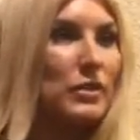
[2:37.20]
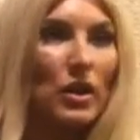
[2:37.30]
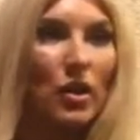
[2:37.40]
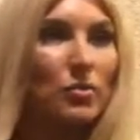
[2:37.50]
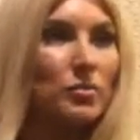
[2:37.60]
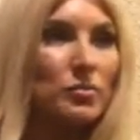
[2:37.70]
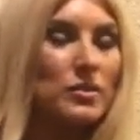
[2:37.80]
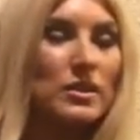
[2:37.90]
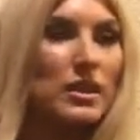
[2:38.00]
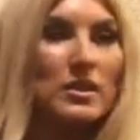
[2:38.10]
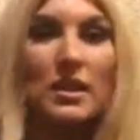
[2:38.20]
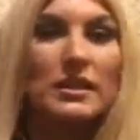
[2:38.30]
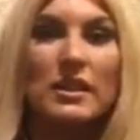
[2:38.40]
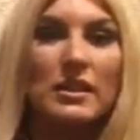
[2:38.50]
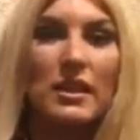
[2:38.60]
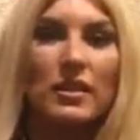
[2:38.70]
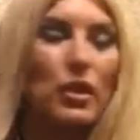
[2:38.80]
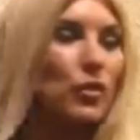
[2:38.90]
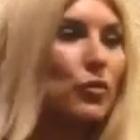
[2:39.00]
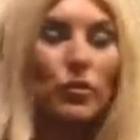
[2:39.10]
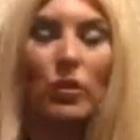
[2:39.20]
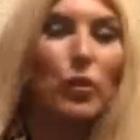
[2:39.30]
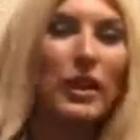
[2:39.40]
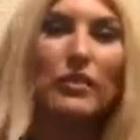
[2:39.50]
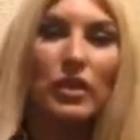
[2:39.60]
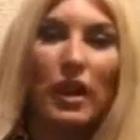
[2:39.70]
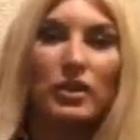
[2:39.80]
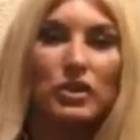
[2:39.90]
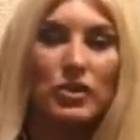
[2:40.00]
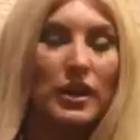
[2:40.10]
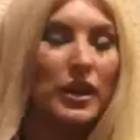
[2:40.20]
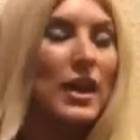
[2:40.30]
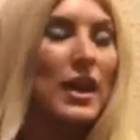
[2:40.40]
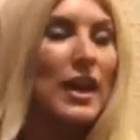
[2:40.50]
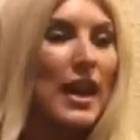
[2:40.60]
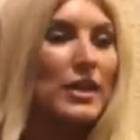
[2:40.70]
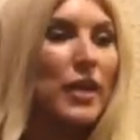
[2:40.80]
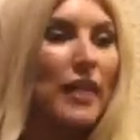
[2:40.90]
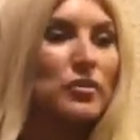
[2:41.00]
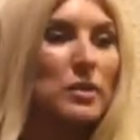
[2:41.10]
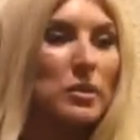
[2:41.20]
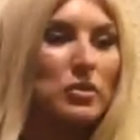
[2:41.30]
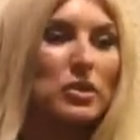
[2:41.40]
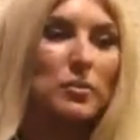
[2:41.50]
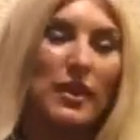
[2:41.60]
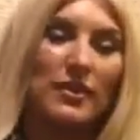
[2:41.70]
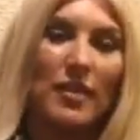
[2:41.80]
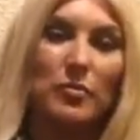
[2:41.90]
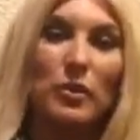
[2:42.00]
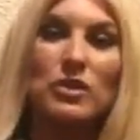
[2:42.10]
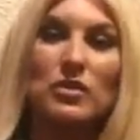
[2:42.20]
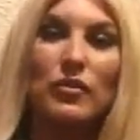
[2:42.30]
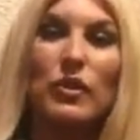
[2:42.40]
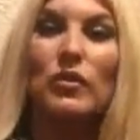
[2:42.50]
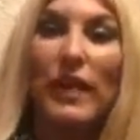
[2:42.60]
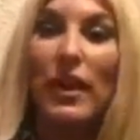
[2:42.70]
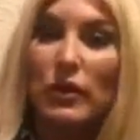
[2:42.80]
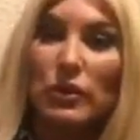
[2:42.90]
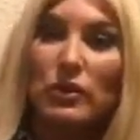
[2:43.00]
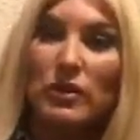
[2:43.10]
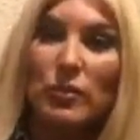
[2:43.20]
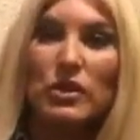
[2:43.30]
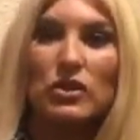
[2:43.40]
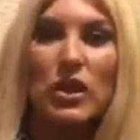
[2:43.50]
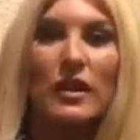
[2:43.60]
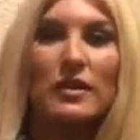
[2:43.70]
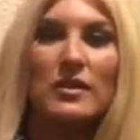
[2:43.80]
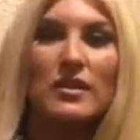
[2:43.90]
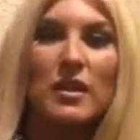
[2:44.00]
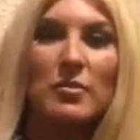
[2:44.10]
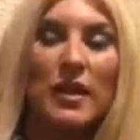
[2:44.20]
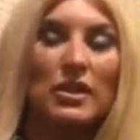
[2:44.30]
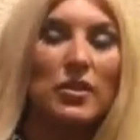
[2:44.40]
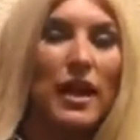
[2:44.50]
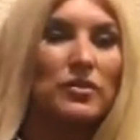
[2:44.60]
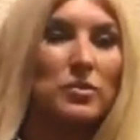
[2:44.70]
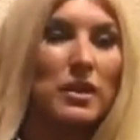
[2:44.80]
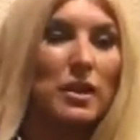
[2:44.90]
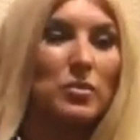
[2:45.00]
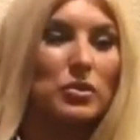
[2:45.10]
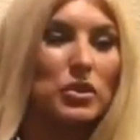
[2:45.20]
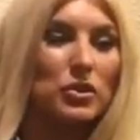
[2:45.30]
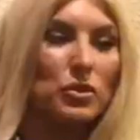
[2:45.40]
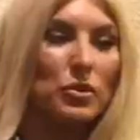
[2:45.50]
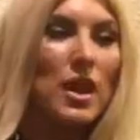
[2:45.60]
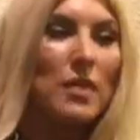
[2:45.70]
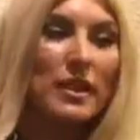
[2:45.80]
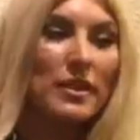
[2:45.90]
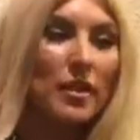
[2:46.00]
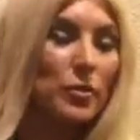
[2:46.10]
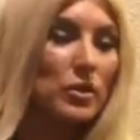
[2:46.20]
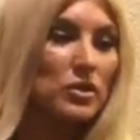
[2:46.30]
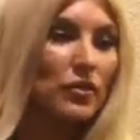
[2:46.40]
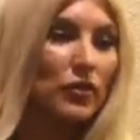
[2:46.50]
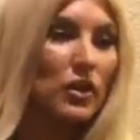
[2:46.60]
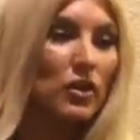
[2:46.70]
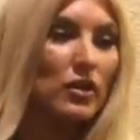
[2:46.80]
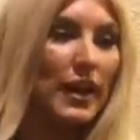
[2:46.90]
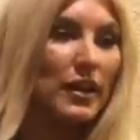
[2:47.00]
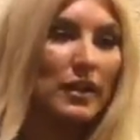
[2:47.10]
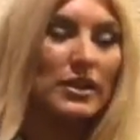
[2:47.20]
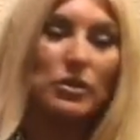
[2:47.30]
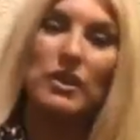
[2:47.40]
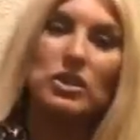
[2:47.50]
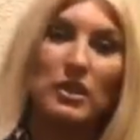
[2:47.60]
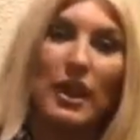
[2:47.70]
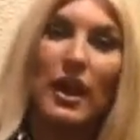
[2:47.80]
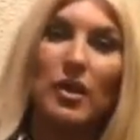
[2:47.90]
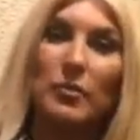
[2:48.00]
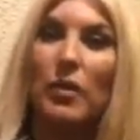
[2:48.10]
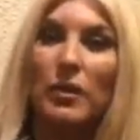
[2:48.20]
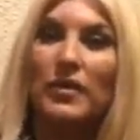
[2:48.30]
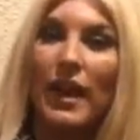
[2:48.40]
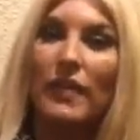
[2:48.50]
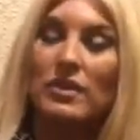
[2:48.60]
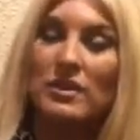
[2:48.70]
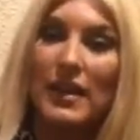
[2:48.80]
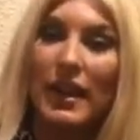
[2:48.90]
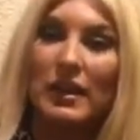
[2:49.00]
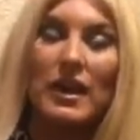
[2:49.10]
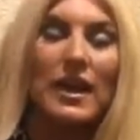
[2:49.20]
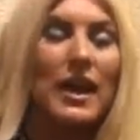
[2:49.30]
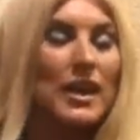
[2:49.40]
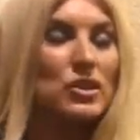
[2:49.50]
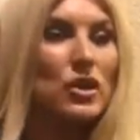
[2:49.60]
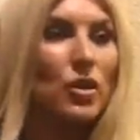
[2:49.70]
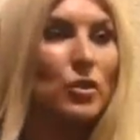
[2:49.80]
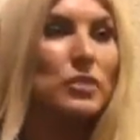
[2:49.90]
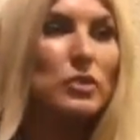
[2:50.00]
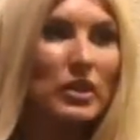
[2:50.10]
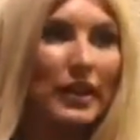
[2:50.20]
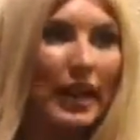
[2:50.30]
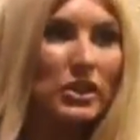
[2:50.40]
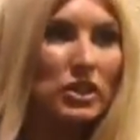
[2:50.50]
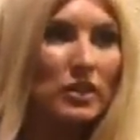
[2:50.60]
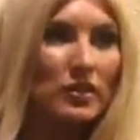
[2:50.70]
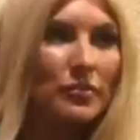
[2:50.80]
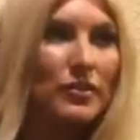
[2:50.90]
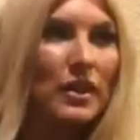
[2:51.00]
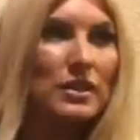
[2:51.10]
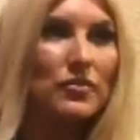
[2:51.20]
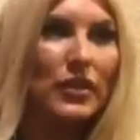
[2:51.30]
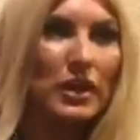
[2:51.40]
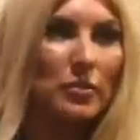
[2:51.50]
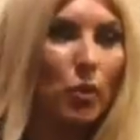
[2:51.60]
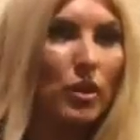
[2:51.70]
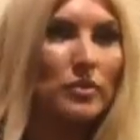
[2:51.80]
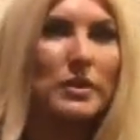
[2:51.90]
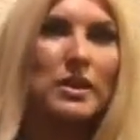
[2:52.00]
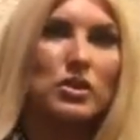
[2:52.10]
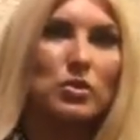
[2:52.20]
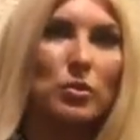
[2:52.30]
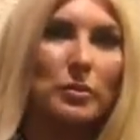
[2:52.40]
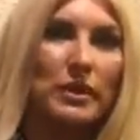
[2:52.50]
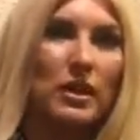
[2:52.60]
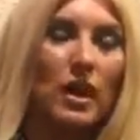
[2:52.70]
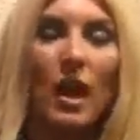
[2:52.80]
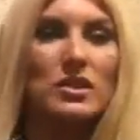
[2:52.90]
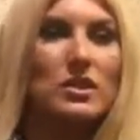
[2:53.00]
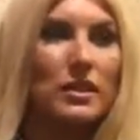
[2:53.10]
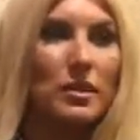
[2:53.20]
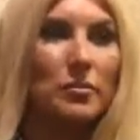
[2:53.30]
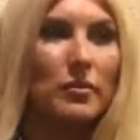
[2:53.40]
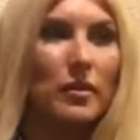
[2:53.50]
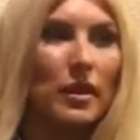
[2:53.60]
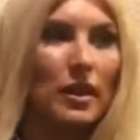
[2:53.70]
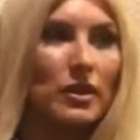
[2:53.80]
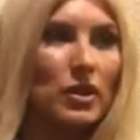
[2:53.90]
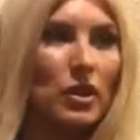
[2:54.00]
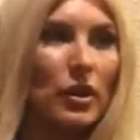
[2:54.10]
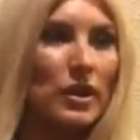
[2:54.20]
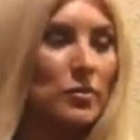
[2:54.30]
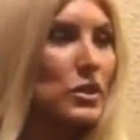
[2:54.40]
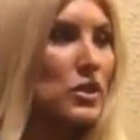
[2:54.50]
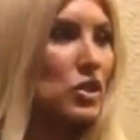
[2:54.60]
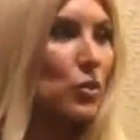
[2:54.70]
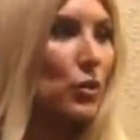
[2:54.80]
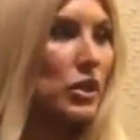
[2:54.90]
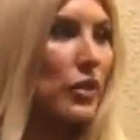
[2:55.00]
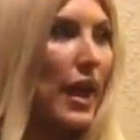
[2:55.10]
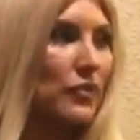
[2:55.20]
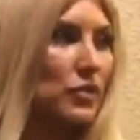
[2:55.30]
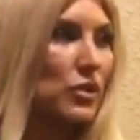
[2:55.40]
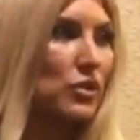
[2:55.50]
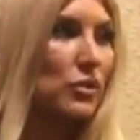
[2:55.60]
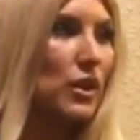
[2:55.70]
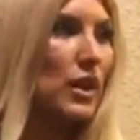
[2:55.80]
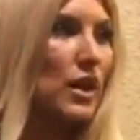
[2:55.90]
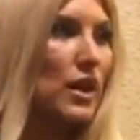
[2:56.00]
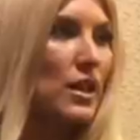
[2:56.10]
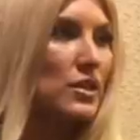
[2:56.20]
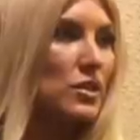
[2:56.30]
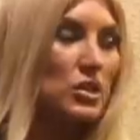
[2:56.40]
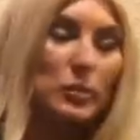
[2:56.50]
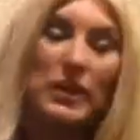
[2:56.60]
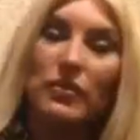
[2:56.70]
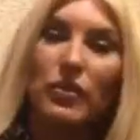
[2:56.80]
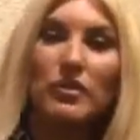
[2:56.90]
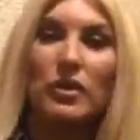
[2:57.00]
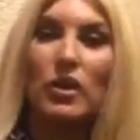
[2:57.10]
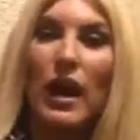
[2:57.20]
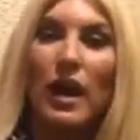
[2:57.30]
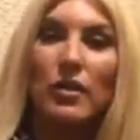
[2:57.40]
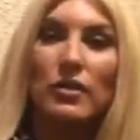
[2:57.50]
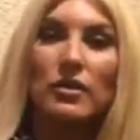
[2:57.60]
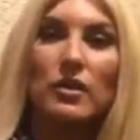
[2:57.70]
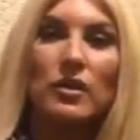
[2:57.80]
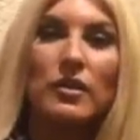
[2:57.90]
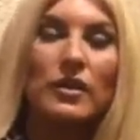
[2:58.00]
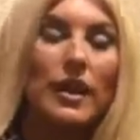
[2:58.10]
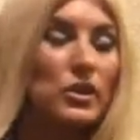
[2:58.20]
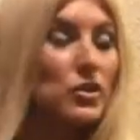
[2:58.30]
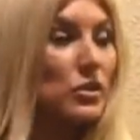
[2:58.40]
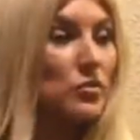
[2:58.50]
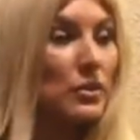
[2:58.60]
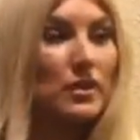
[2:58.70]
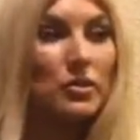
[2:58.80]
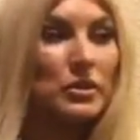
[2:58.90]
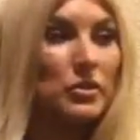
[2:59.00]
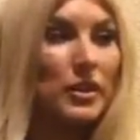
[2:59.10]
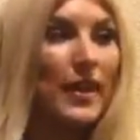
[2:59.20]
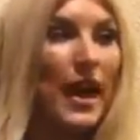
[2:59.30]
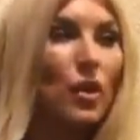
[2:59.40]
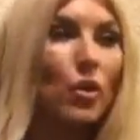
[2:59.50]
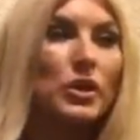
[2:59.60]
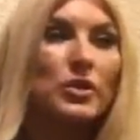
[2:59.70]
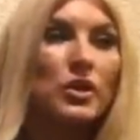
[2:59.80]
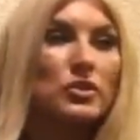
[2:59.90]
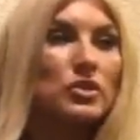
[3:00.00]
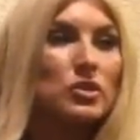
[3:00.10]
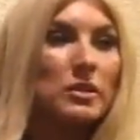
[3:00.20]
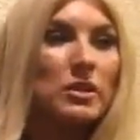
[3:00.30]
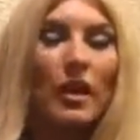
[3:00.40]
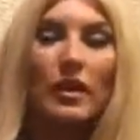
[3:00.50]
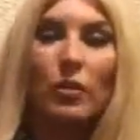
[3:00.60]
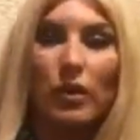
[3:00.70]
you know, you know, from whatever country, and you have to be able to make that person feel valued when you're talking to them, and you have to be able to make that person feel like you actually care about what they have to say. And so communication is very important, because you will be constantly, you know, in a position where you have to speak in front of a crowd. And you can either be doing that, or you can also just be talking